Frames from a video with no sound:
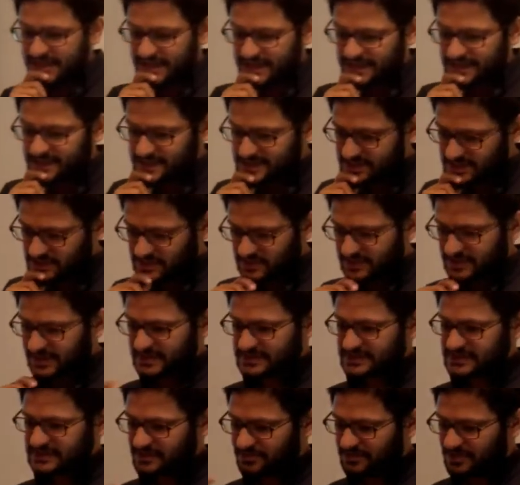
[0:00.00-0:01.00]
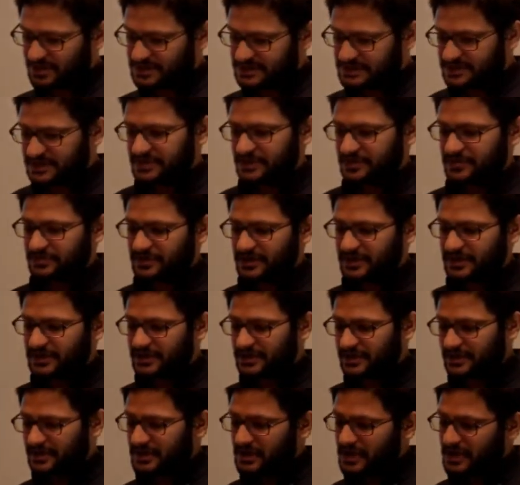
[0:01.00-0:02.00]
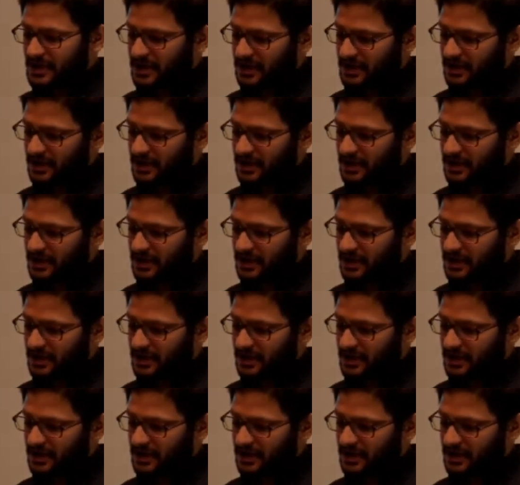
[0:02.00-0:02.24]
And this is where assemblage theory can